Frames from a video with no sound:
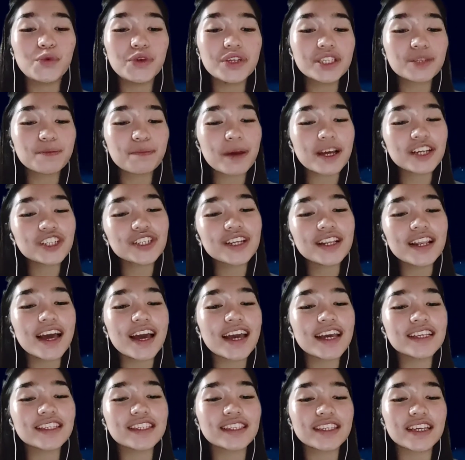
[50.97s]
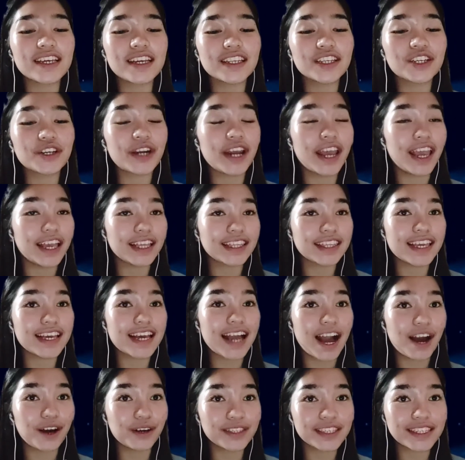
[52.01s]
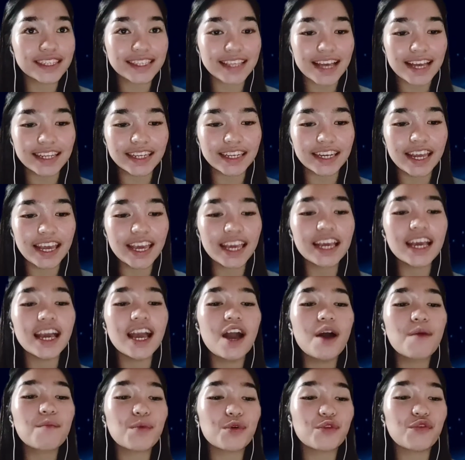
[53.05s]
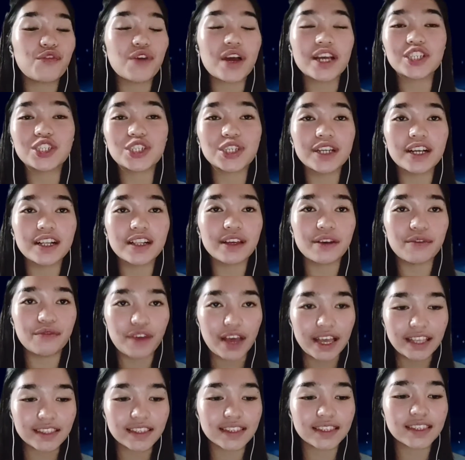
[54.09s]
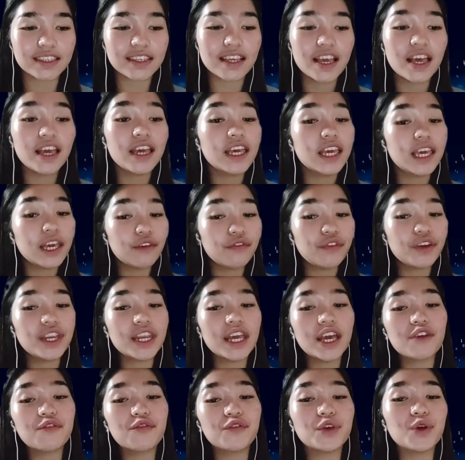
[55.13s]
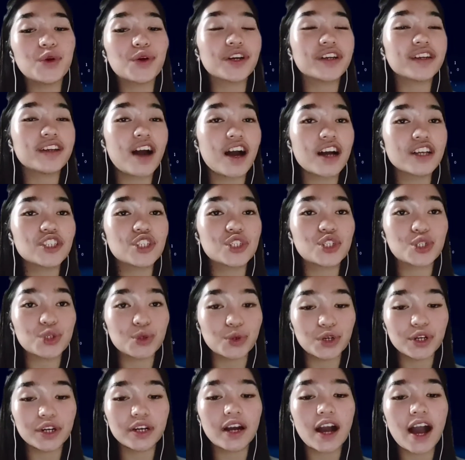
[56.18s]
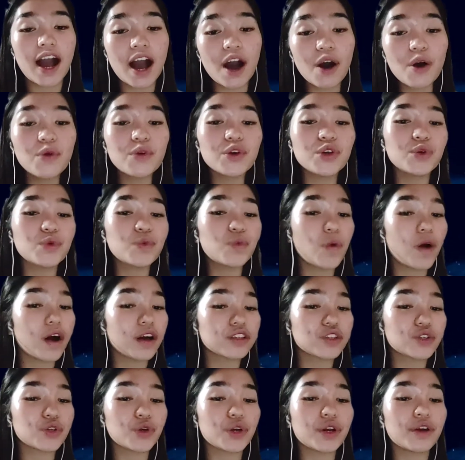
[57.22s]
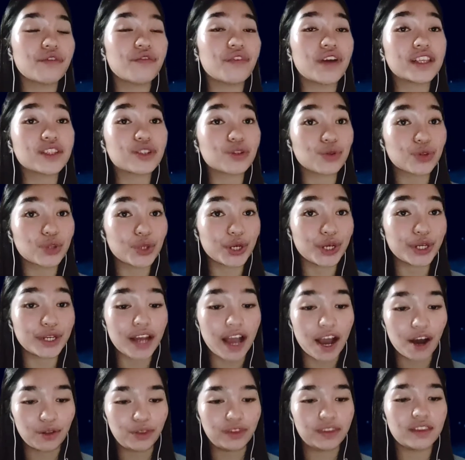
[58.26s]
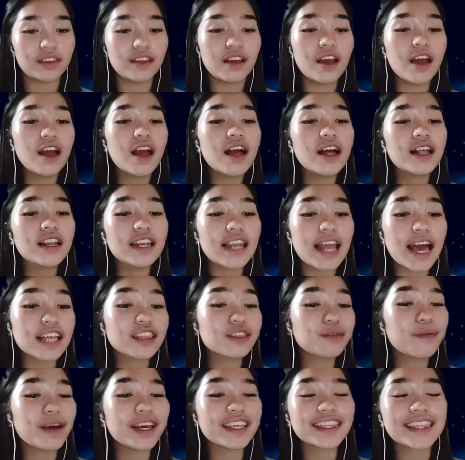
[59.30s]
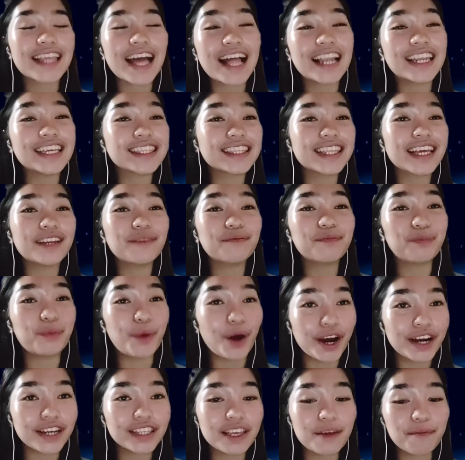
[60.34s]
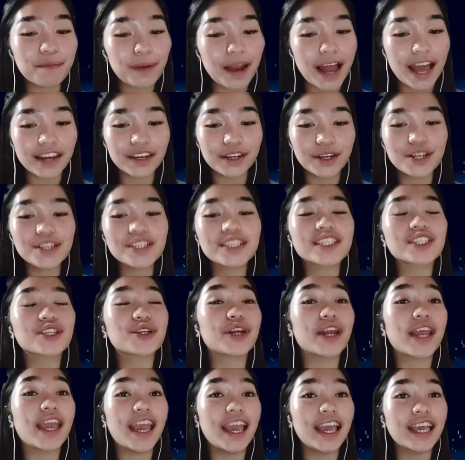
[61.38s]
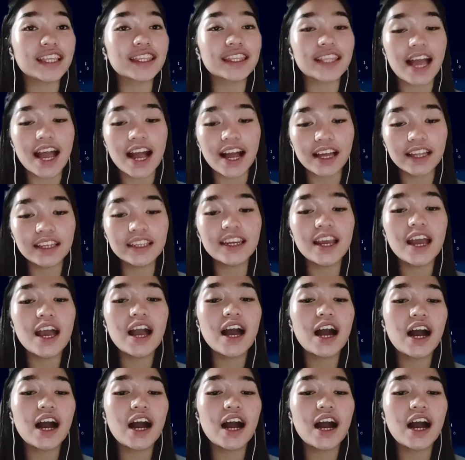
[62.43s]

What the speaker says: We specialize in creating outstanding professional events, even if you're not sure how you want your event to turn out. Let my talented party planners create an